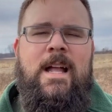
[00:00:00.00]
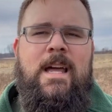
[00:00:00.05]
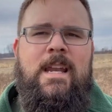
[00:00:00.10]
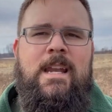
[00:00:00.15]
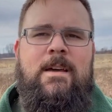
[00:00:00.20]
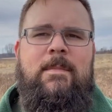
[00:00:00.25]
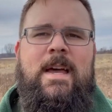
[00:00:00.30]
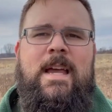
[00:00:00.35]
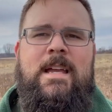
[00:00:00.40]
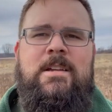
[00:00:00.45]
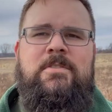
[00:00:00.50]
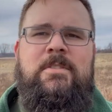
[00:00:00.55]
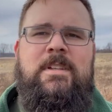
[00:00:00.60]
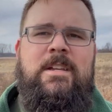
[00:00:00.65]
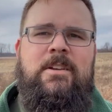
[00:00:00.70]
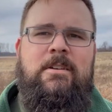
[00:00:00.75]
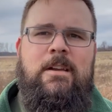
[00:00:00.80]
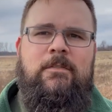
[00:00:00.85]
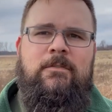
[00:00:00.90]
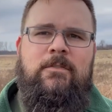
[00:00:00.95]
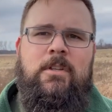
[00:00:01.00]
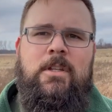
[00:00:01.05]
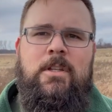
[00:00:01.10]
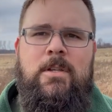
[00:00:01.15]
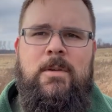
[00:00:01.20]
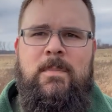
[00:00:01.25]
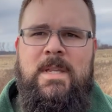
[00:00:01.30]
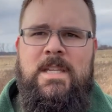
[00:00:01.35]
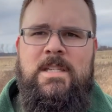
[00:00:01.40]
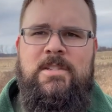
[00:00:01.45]
And I'm actually
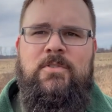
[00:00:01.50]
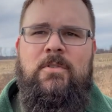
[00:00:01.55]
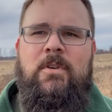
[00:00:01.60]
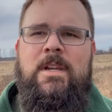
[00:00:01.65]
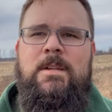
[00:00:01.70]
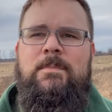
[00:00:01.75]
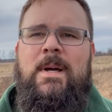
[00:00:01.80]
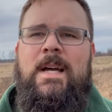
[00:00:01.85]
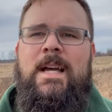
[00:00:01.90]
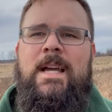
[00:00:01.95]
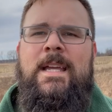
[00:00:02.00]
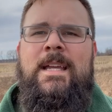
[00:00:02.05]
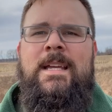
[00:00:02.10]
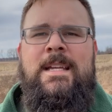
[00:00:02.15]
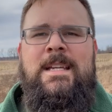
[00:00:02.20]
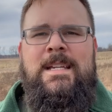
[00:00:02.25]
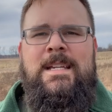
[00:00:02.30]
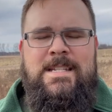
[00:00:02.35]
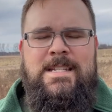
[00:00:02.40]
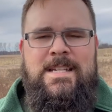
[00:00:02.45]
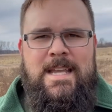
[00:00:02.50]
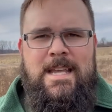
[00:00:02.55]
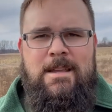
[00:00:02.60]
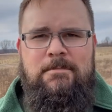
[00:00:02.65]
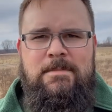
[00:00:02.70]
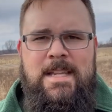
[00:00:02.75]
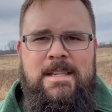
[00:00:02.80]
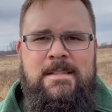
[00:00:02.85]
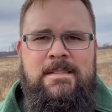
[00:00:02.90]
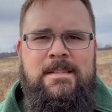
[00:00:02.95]
grateful to be joined by
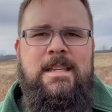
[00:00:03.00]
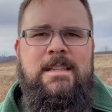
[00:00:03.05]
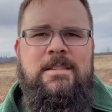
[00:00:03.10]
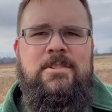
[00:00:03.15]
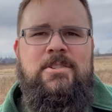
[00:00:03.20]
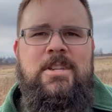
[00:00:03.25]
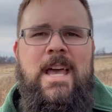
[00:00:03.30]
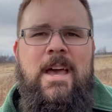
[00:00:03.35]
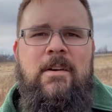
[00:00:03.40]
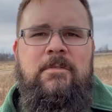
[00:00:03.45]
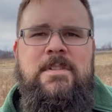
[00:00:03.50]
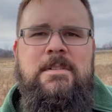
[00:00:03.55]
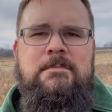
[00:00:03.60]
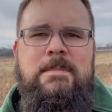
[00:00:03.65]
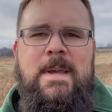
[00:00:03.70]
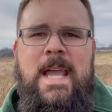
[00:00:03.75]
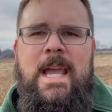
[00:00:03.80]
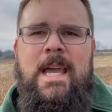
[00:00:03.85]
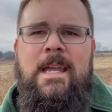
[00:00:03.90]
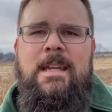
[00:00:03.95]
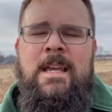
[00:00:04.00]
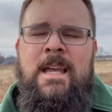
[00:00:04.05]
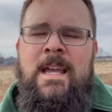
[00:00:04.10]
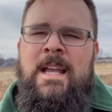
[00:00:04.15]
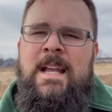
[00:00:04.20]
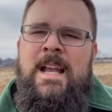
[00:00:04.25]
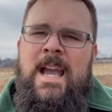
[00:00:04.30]
MDC's Jeff Demand,